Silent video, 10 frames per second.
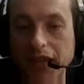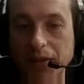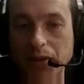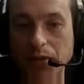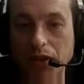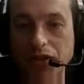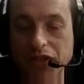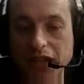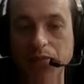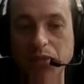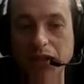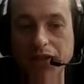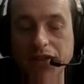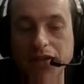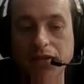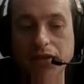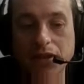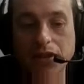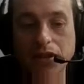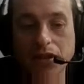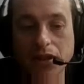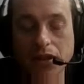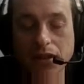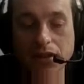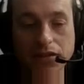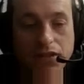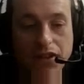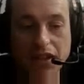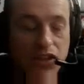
That way we're also getting belts. Find